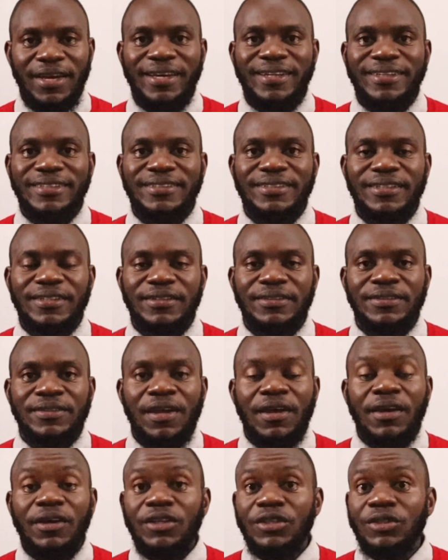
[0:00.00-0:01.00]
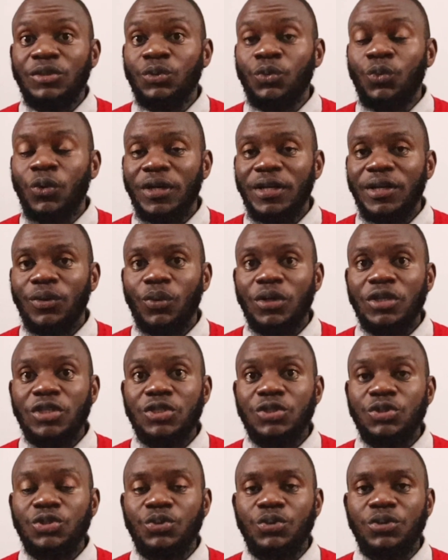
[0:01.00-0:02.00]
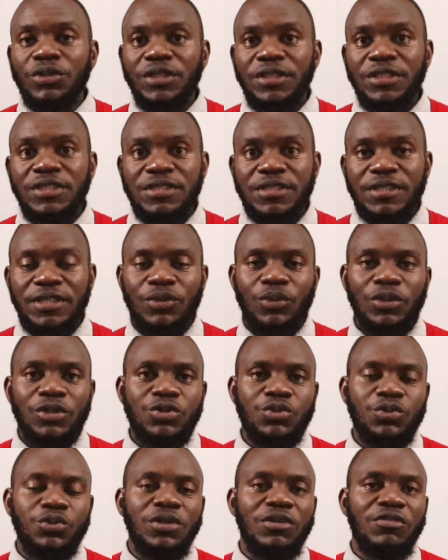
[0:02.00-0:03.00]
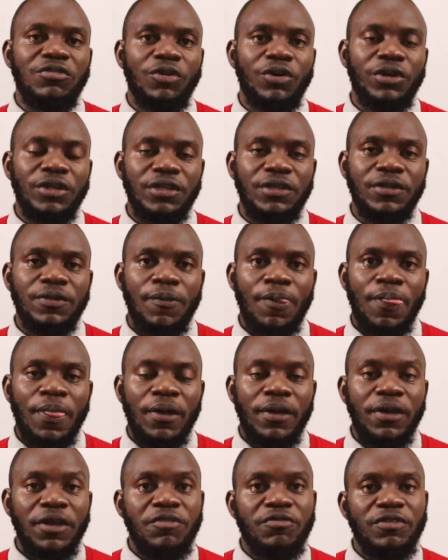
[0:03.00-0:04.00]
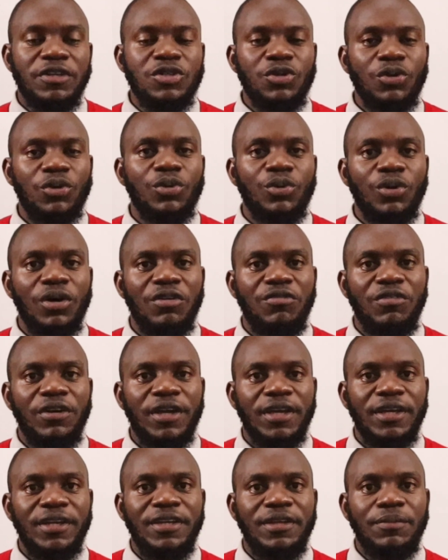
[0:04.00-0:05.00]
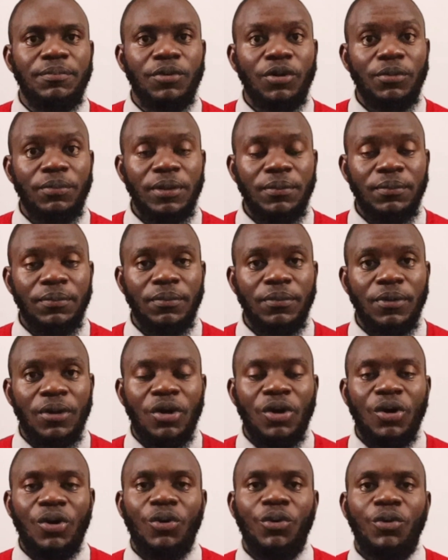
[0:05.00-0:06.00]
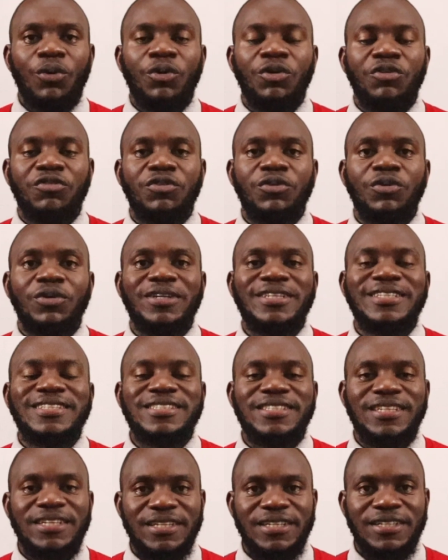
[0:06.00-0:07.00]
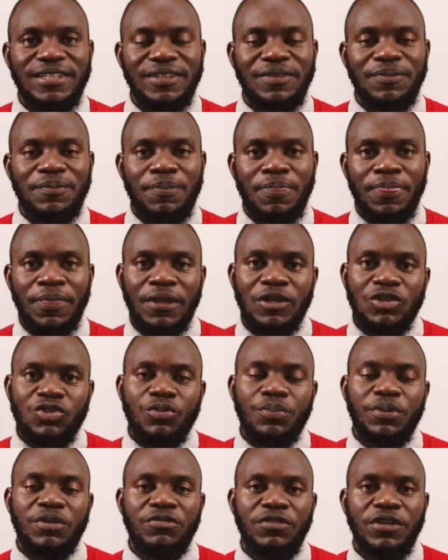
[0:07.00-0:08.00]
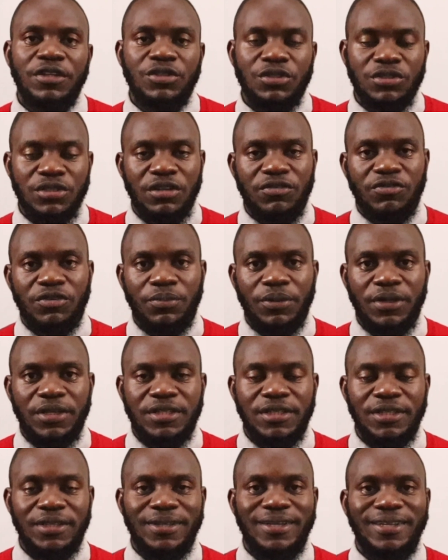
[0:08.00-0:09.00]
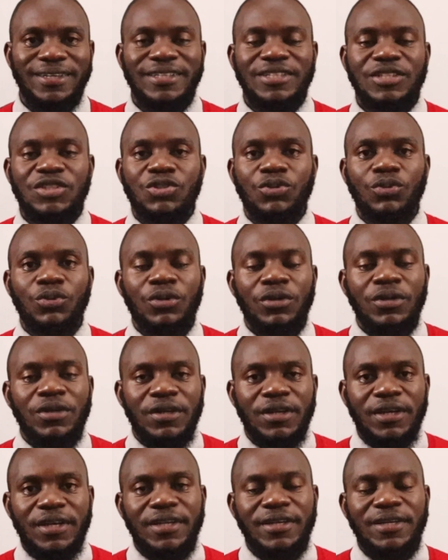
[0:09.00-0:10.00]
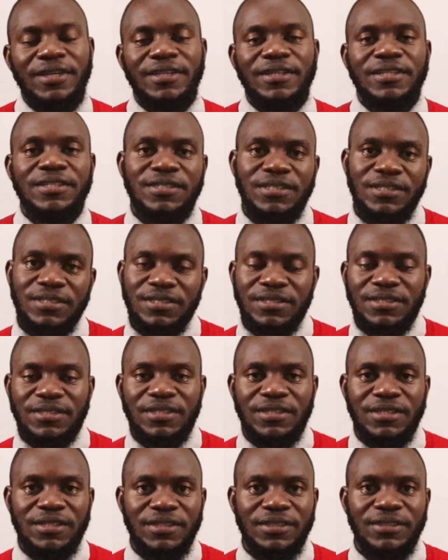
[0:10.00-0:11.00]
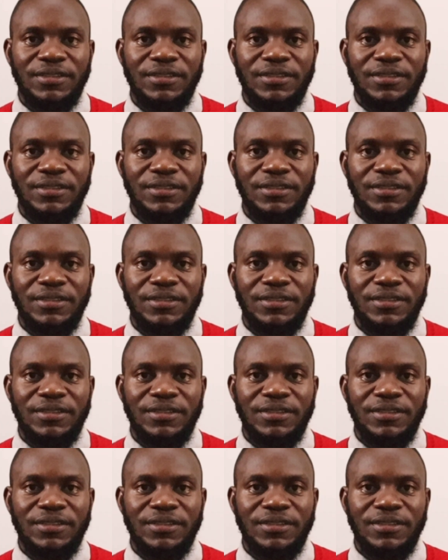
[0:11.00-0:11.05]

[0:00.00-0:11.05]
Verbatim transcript: And you wonder what you should eat and what you should avoid if at all you have a kidney problem or if you are intending to prevent yourself from getting into kidney disease.